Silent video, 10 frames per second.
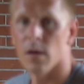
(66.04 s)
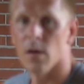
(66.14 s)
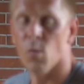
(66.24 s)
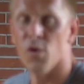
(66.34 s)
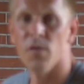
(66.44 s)

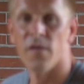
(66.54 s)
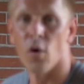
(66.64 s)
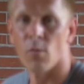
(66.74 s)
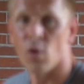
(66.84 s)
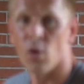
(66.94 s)
When you
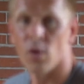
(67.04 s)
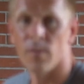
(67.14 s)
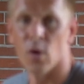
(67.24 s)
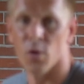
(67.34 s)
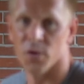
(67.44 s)
foam
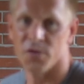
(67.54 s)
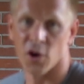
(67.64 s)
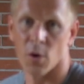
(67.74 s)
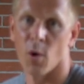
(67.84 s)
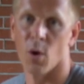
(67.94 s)
roll or do
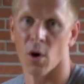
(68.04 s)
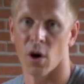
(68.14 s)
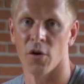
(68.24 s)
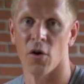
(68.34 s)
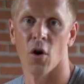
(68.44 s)
trigger point work
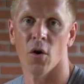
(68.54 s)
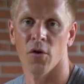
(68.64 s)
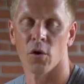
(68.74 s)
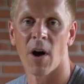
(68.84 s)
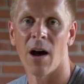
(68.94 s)
on your
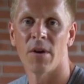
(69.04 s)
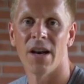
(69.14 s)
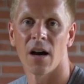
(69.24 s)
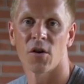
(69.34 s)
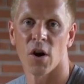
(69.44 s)
own, you're probably
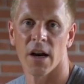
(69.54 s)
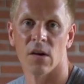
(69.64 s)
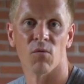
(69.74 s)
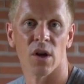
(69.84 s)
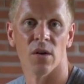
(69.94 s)
not
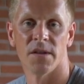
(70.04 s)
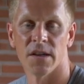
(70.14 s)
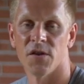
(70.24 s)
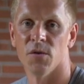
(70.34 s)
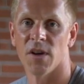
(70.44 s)
creating real
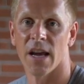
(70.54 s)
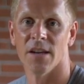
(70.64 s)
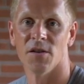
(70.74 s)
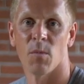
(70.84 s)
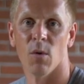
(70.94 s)
tissue
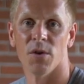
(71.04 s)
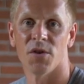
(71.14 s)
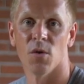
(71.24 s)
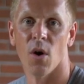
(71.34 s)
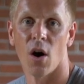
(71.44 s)
change, but what
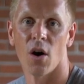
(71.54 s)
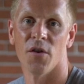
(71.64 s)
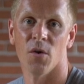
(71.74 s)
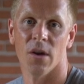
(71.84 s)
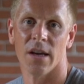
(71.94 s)
you are
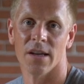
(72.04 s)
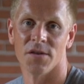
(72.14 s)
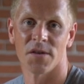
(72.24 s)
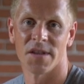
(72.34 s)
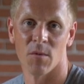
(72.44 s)
doing is
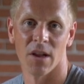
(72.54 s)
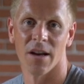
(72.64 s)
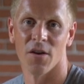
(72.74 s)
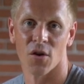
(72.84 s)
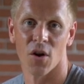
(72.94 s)
you're
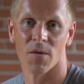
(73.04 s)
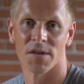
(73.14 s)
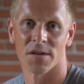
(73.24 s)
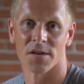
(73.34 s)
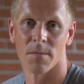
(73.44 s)
stimulating your nervous
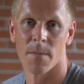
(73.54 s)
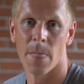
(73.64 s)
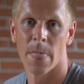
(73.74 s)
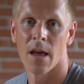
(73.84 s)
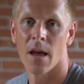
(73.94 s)
system.
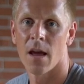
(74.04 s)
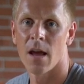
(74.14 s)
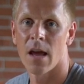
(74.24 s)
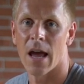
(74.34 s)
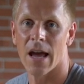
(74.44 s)

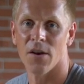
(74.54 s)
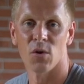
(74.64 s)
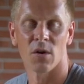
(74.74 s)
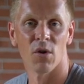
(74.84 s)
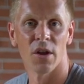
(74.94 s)
And
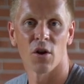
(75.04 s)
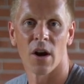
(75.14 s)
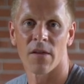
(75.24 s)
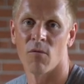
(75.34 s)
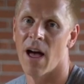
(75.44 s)
you can really go
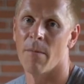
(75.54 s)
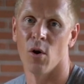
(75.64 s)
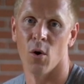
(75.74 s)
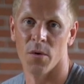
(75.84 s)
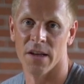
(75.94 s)
down the rabbit
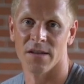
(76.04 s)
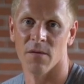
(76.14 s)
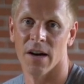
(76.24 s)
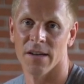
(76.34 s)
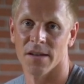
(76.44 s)
hole with these
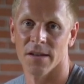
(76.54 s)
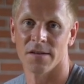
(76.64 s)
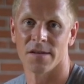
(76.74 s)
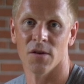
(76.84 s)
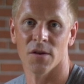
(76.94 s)

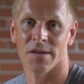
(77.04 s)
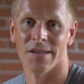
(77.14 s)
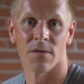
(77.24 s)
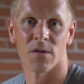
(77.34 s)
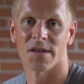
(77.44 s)
devices. There's
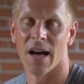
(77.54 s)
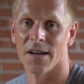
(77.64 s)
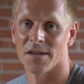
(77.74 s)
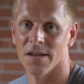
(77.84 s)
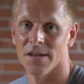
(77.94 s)
different
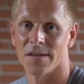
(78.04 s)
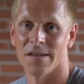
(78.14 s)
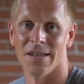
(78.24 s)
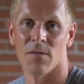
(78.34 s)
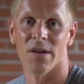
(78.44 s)
sizes,
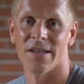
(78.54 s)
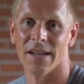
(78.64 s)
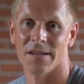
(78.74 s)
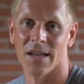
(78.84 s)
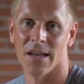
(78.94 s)
different
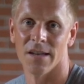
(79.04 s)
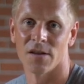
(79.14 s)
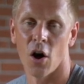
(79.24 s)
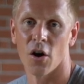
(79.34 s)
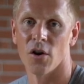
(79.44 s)
densities,
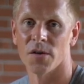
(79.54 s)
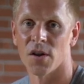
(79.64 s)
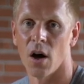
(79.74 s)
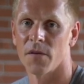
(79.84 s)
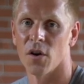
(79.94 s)
harder,
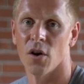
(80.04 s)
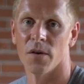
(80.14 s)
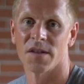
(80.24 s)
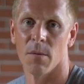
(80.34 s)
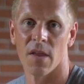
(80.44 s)
softer,
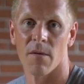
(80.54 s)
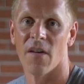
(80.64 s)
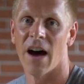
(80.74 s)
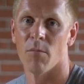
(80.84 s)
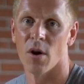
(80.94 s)
some of them
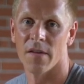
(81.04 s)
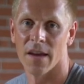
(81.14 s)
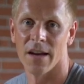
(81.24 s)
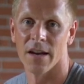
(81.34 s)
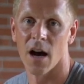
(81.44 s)
vibrate, they
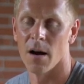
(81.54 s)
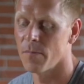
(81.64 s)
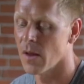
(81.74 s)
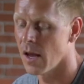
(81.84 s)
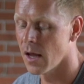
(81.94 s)
heat
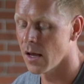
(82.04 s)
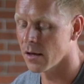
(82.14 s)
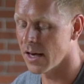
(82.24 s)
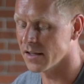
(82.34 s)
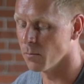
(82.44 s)
up.
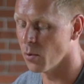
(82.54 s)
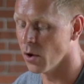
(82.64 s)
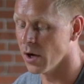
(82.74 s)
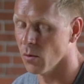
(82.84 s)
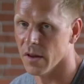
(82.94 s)
Case in
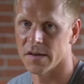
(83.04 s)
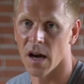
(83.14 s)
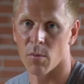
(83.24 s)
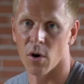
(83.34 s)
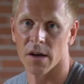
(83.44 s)
point with this
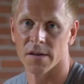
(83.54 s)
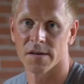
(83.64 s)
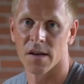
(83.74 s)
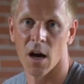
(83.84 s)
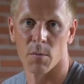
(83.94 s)

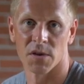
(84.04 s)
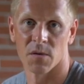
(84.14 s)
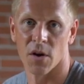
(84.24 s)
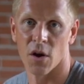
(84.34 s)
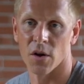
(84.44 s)
Hyperice
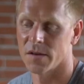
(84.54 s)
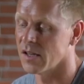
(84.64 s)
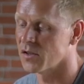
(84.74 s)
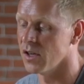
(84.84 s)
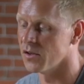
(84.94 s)
Hypersphere,
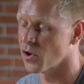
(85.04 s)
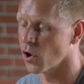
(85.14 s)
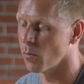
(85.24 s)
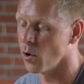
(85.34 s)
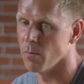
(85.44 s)
essentially a
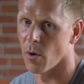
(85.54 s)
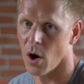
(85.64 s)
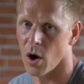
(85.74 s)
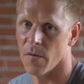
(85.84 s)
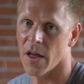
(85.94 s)
trigger point
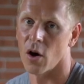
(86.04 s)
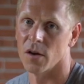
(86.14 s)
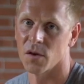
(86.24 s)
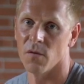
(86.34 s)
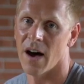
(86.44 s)
ball that
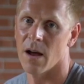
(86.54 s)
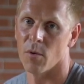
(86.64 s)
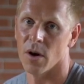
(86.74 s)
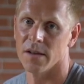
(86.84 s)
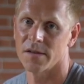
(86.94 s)
also
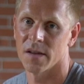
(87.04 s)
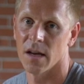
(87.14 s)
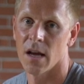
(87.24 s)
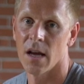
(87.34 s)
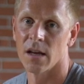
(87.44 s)
vibrates,
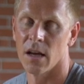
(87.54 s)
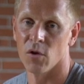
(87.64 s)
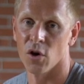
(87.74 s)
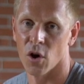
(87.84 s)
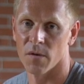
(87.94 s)

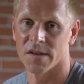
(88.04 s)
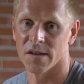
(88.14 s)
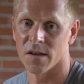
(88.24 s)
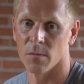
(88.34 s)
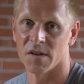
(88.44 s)
giving your nervous
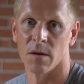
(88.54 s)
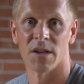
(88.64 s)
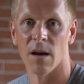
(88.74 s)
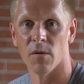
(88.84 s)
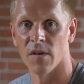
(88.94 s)
system some
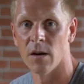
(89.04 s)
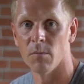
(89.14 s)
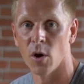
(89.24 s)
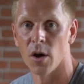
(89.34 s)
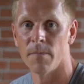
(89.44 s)
type of
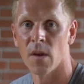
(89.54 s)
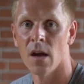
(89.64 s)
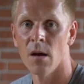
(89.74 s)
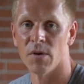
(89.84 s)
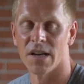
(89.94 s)
input,
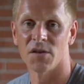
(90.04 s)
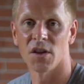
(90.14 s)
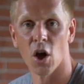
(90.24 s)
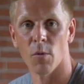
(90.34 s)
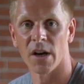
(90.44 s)

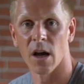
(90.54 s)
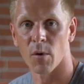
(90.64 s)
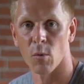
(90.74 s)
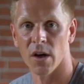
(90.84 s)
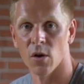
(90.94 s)
potentially opening up
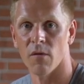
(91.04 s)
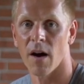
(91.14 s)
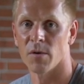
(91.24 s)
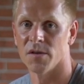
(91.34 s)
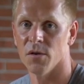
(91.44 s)
a window of
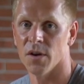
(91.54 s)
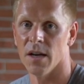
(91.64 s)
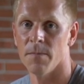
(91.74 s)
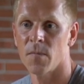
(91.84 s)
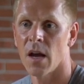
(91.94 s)

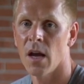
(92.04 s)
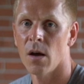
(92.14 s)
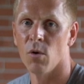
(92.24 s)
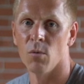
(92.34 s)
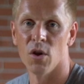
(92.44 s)
opportunity.
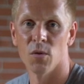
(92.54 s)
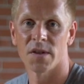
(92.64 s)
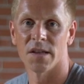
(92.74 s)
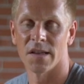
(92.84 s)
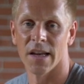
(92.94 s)
When we use
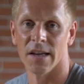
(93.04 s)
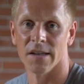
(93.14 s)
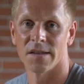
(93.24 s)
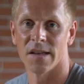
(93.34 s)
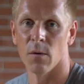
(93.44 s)
these
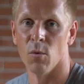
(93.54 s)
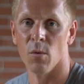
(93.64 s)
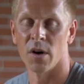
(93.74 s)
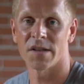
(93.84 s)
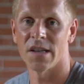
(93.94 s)
things, we
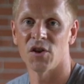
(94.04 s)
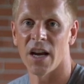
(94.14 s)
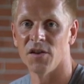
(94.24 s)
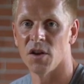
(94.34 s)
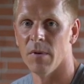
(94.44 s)
want to see
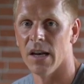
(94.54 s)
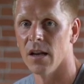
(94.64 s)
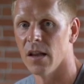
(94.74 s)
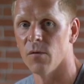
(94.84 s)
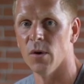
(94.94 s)
change
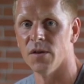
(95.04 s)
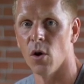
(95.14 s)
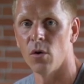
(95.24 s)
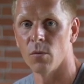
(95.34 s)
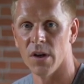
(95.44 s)
immediately. If we
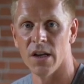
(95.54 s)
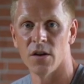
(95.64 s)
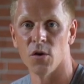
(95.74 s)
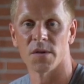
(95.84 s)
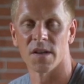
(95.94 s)
don't, we need
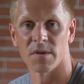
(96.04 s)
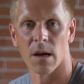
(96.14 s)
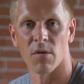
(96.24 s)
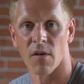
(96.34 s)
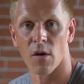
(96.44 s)
to use some
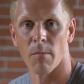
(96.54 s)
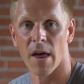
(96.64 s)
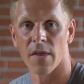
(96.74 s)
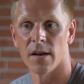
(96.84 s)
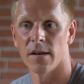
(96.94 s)
type of other
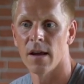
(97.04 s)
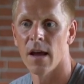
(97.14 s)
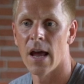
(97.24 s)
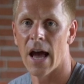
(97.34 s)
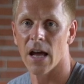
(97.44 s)
method
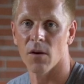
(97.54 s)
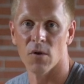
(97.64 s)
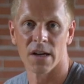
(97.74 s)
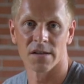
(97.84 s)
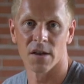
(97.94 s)
and
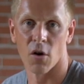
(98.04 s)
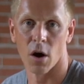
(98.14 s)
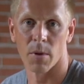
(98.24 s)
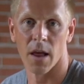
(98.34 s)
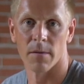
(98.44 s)
reconsider
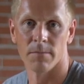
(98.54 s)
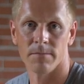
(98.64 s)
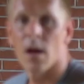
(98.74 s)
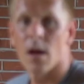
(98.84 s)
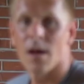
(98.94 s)
our plan.
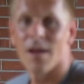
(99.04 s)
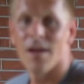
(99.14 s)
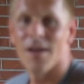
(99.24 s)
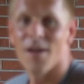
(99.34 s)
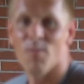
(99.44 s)

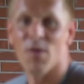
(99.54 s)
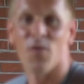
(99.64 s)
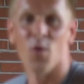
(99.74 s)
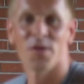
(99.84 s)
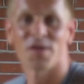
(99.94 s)

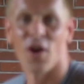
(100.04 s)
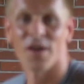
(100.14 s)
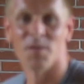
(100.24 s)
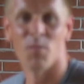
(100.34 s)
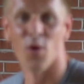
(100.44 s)
Before you start,
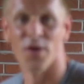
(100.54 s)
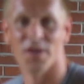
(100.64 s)
it's important to